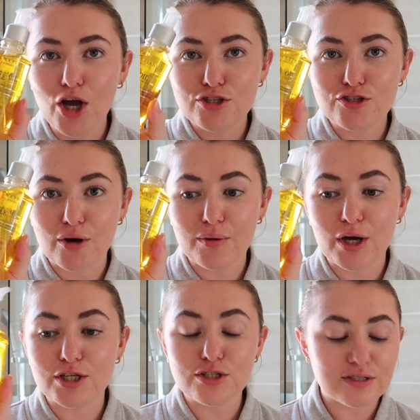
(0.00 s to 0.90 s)
So I'm
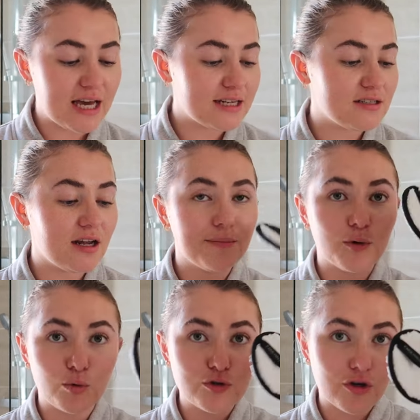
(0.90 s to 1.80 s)
going to use that tonight, and
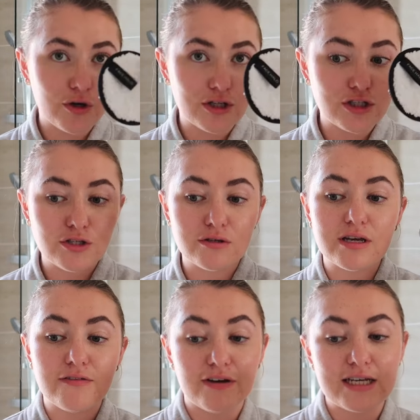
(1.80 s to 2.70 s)
I'm also going to use
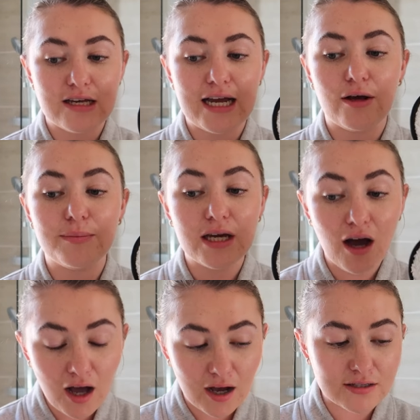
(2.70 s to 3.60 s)
a face halo,
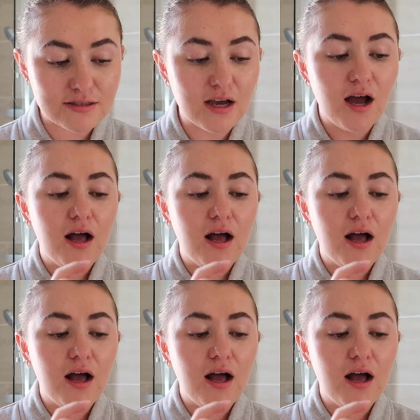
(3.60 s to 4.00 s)
because